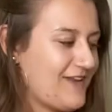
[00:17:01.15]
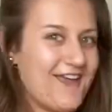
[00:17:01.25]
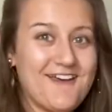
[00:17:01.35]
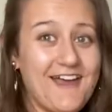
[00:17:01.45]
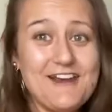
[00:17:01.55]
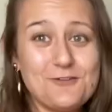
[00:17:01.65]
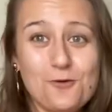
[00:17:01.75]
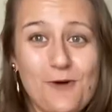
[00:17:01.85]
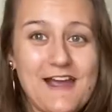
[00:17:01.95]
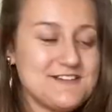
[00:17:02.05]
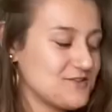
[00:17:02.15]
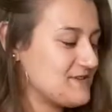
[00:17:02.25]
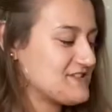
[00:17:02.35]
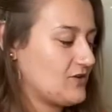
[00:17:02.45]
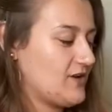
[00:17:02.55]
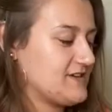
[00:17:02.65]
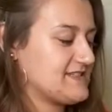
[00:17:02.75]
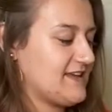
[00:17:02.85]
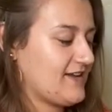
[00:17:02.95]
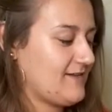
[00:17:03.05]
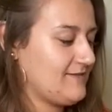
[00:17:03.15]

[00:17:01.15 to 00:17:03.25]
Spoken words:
I don't know why it took me so long to say that.